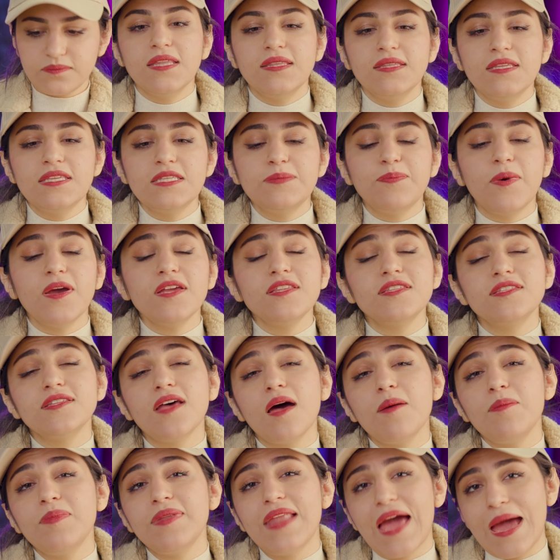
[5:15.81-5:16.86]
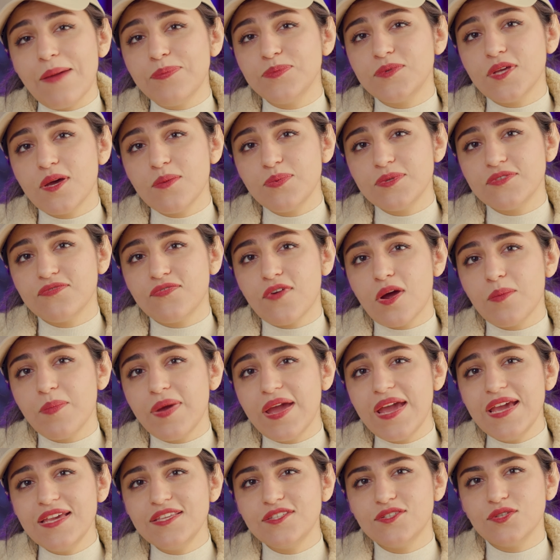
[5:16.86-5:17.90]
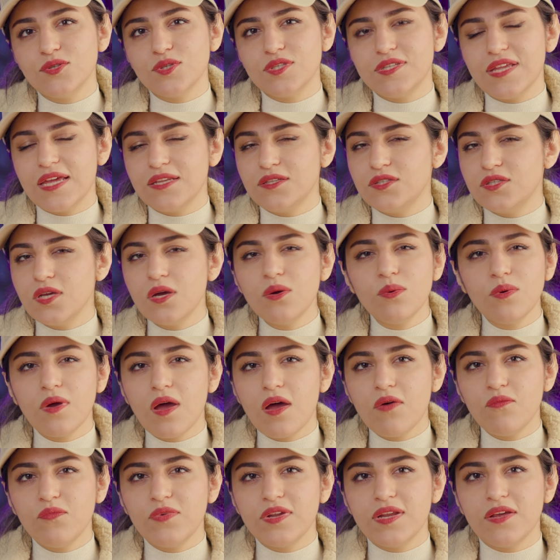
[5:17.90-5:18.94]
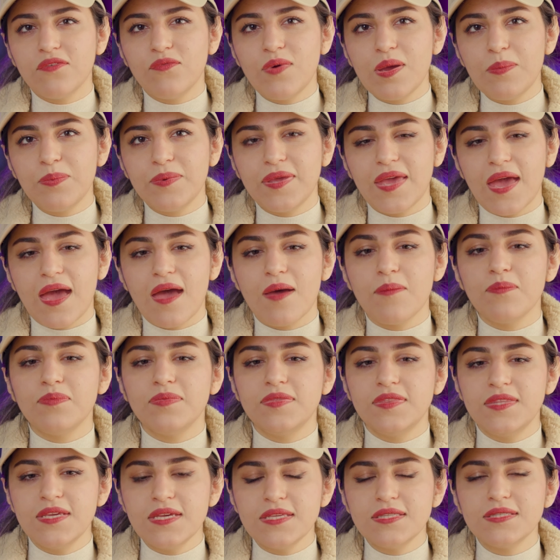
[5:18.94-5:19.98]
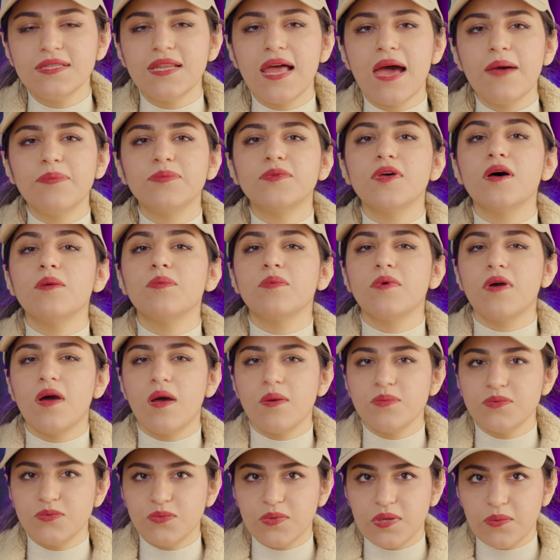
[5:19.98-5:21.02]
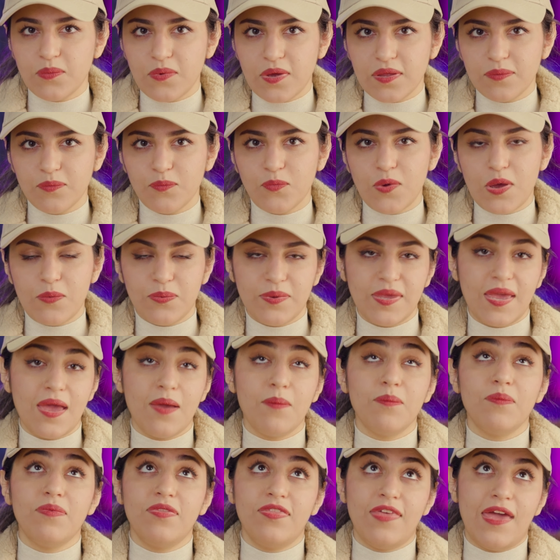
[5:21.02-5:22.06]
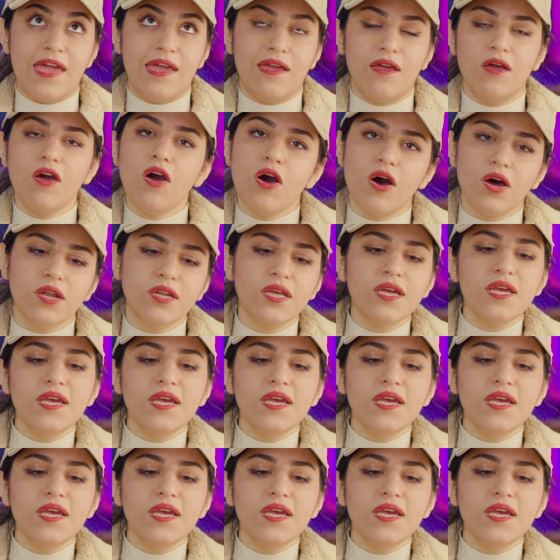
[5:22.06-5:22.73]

Despite some laptops from Asus that don't come with a webcam, this laptop comes with a webcam, thank God.